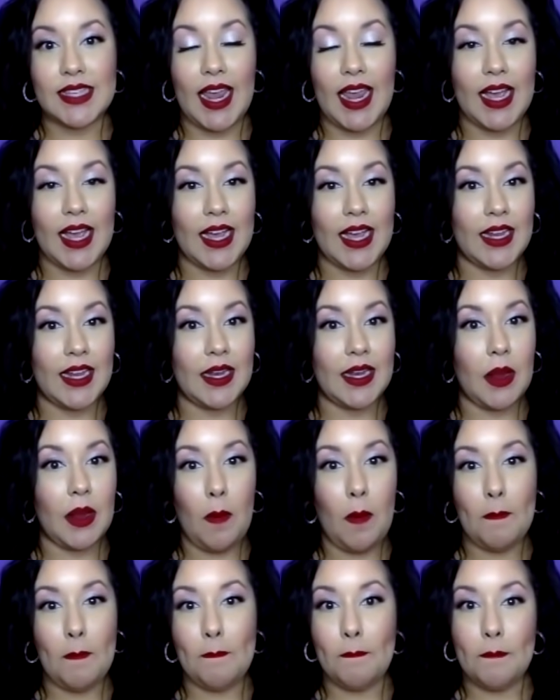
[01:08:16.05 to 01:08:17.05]
And
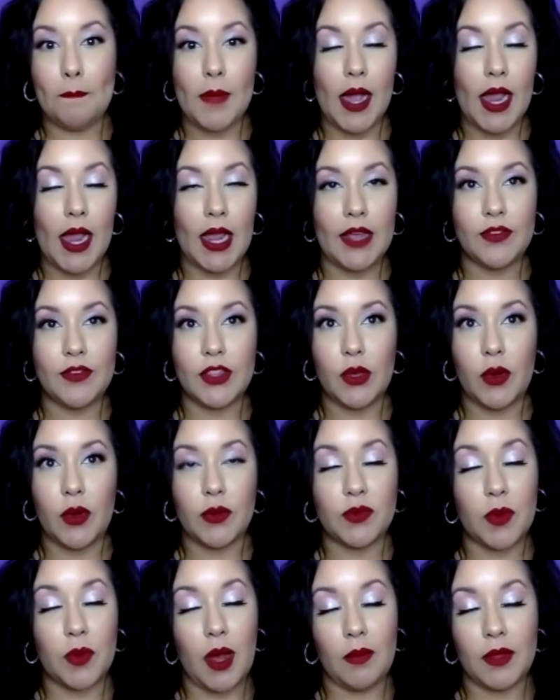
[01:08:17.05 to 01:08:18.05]
even though it was
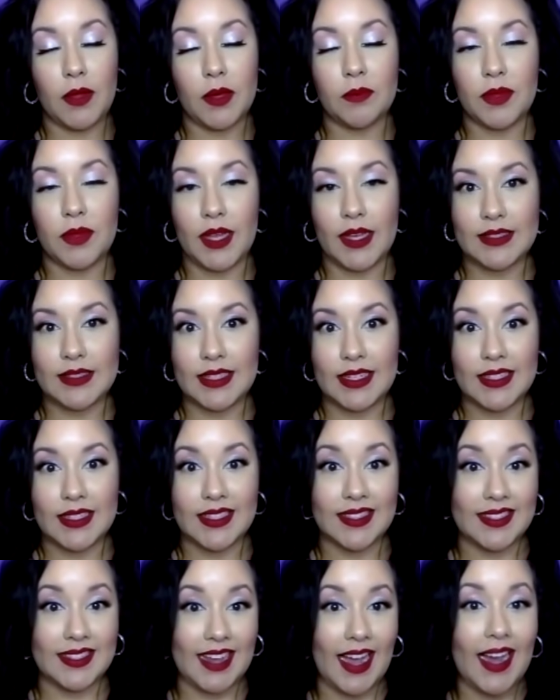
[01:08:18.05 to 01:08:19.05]
probably a blessing in
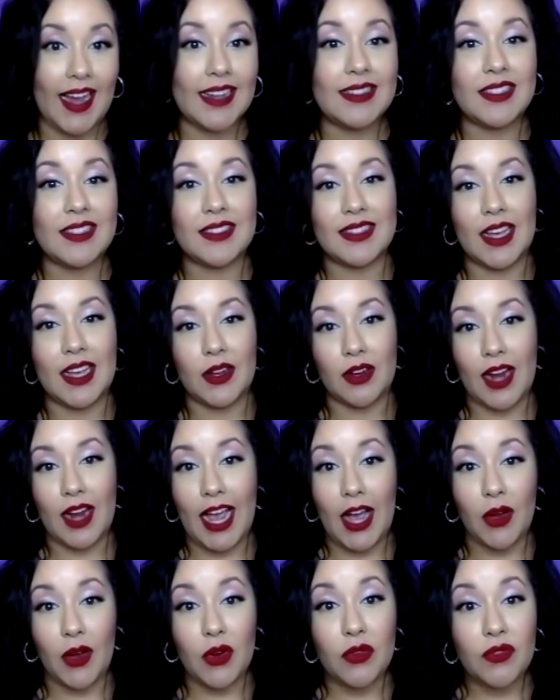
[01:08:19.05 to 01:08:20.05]
disguise, because now you're out of